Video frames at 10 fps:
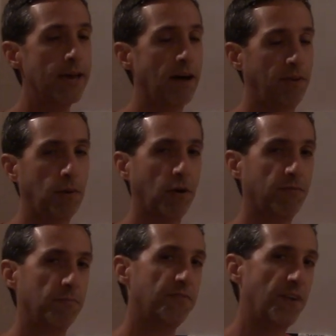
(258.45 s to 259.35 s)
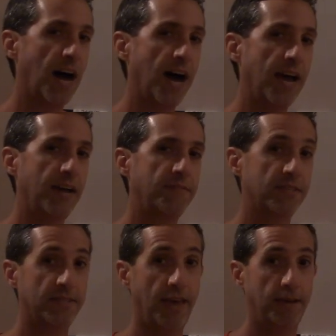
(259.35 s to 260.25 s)
of anywhere from 5
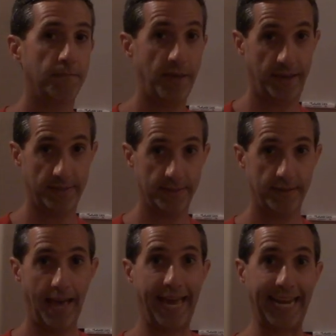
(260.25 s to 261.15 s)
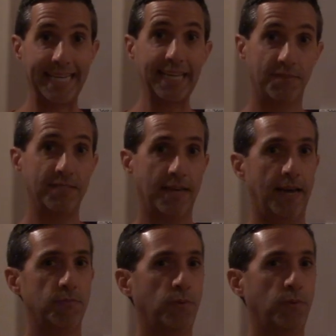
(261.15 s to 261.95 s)
to 10 pigs at any given time.